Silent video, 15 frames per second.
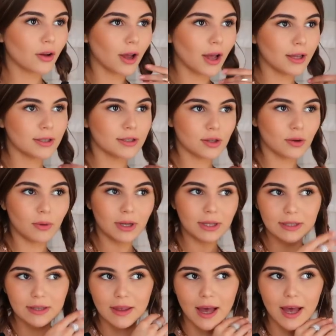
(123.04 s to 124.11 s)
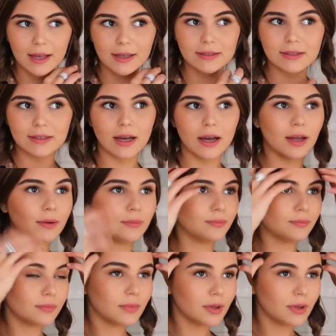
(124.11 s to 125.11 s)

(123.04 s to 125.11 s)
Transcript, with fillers: Okay, so once that is done,